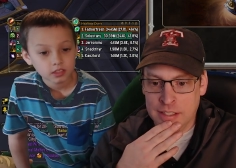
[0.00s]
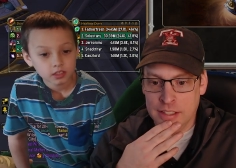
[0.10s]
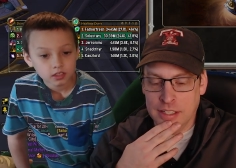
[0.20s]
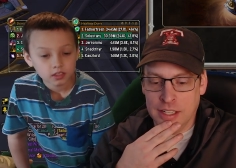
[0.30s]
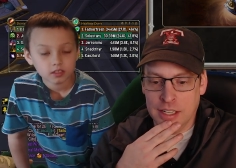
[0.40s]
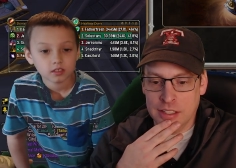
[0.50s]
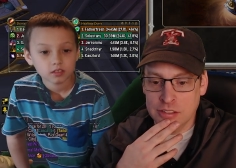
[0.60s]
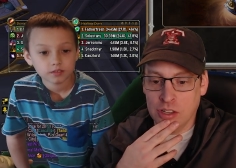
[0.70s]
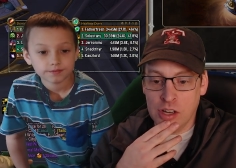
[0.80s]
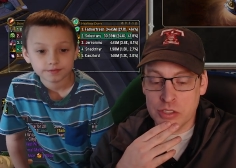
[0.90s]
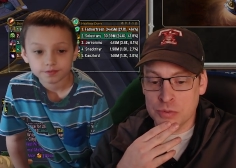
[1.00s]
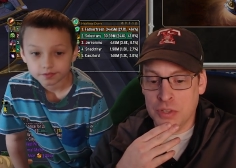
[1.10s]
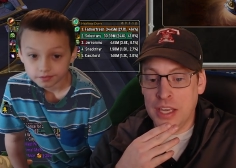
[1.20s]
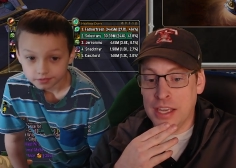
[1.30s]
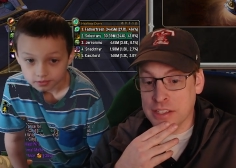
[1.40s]
Speaker 1: uh, loss of
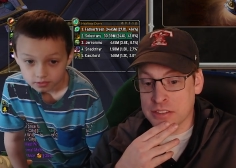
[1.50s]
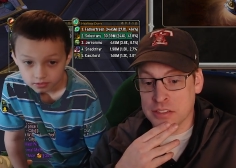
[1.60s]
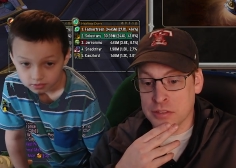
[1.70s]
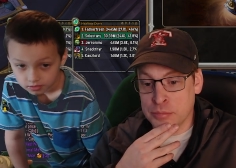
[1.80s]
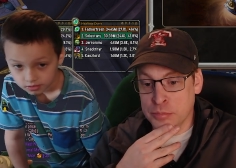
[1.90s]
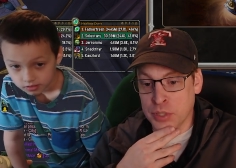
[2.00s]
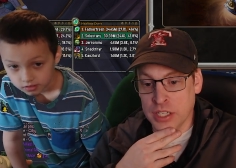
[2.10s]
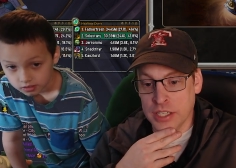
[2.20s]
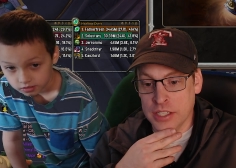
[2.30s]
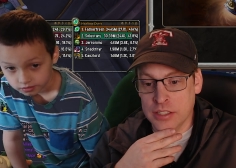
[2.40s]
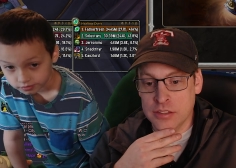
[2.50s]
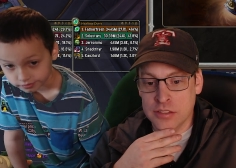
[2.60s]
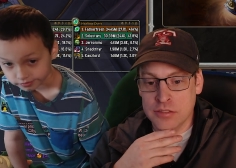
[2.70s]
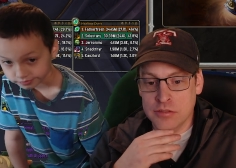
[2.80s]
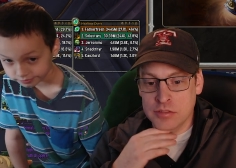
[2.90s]
haste, but
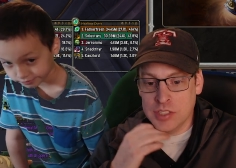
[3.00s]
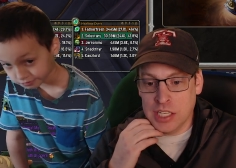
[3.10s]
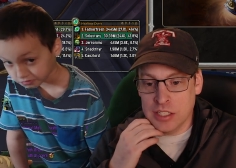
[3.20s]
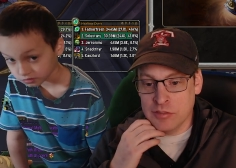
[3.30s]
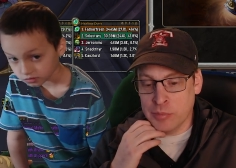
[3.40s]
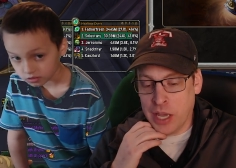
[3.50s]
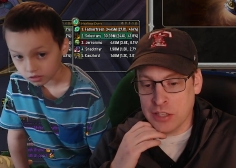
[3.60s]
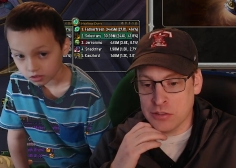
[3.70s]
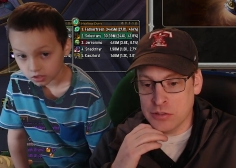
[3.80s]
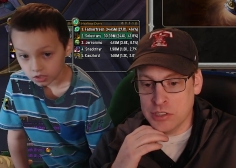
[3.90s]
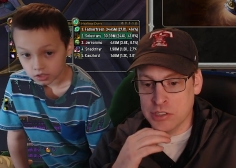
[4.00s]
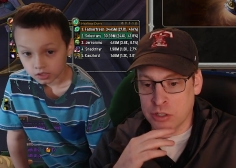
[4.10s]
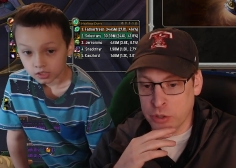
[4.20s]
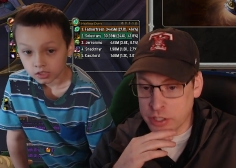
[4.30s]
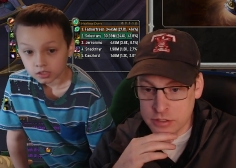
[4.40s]
gain of mastery and
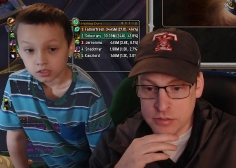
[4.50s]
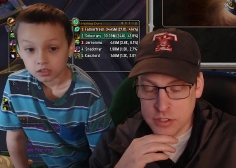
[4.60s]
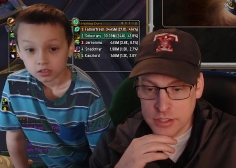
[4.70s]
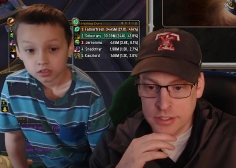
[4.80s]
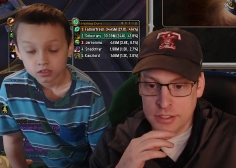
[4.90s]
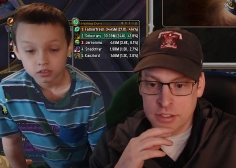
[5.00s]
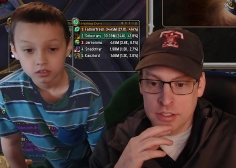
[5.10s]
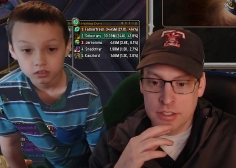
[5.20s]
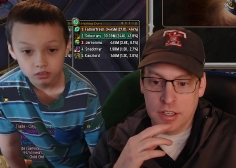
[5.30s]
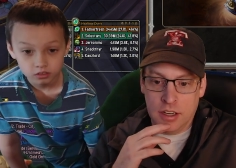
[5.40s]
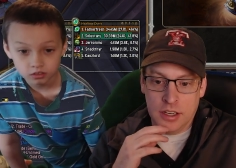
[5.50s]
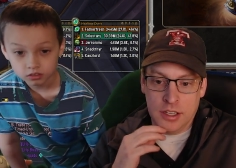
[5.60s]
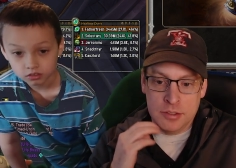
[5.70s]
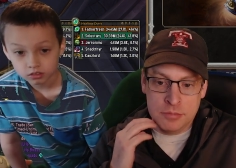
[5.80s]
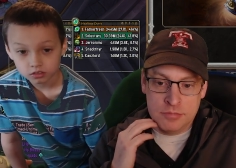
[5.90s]
crit.
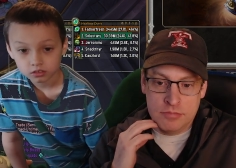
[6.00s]
Um,